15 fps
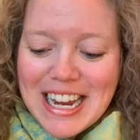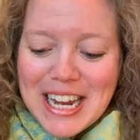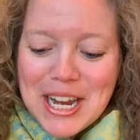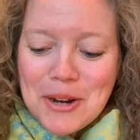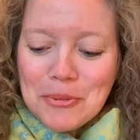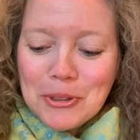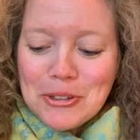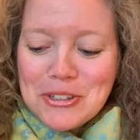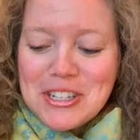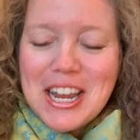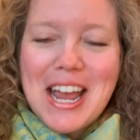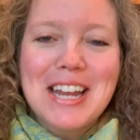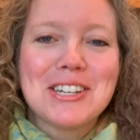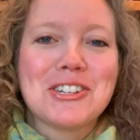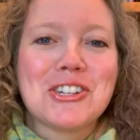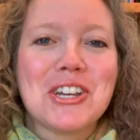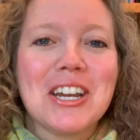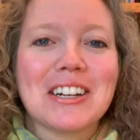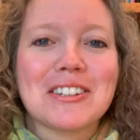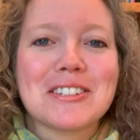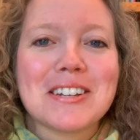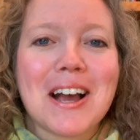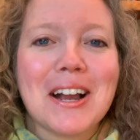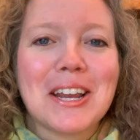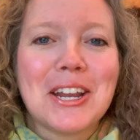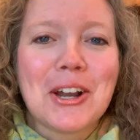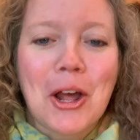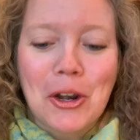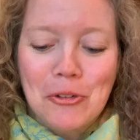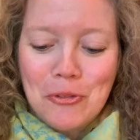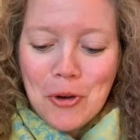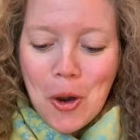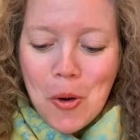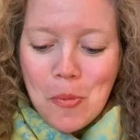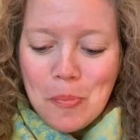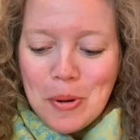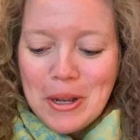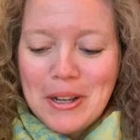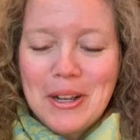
equals 10 chicks tugging on a rope